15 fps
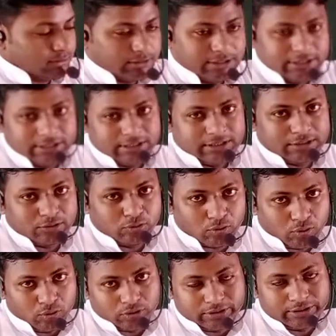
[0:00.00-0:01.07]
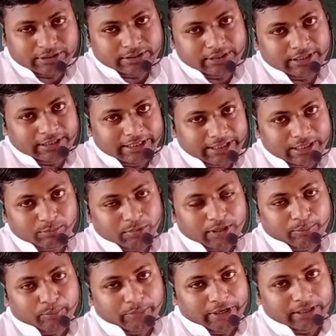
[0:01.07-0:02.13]
the growth,
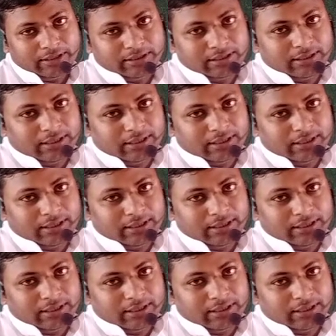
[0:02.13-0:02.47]
development